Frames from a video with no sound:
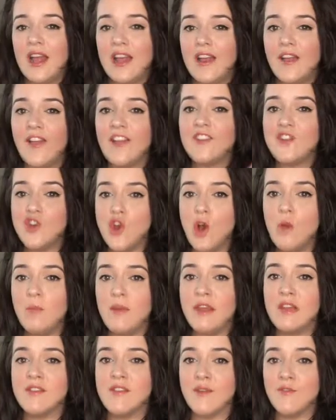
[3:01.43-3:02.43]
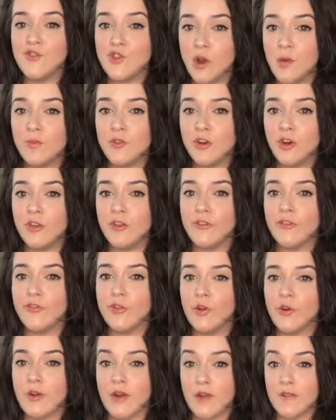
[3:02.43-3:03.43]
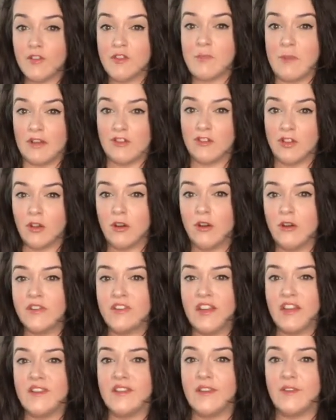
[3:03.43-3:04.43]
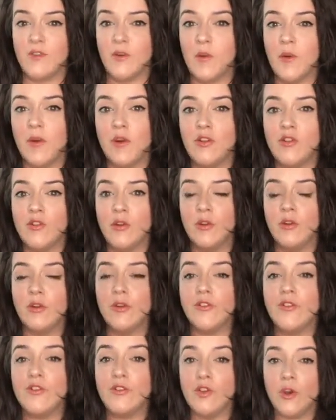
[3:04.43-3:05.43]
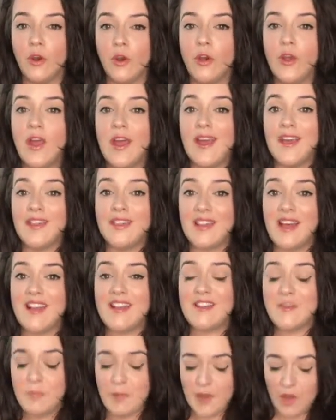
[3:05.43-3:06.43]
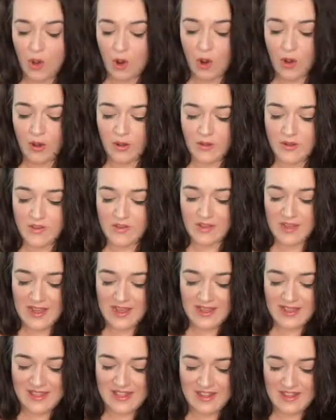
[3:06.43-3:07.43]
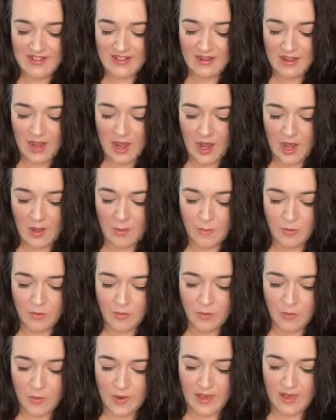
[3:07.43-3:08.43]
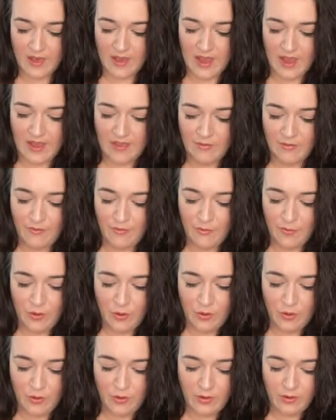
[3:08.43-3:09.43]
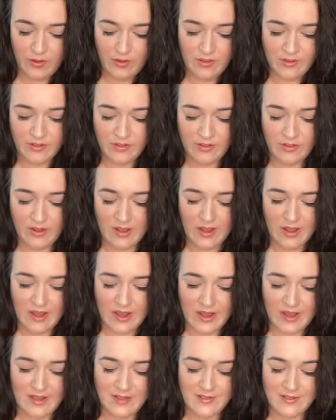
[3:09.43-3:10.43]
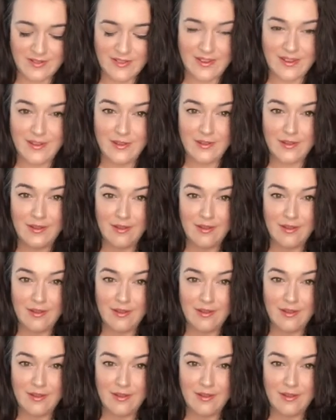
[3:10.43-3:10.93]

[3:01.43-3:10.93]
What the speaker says: Now that's not because I've dropped it on the floor and I've smashed the contents everywhere and it's all loose. No, that's because this comes with a full-sized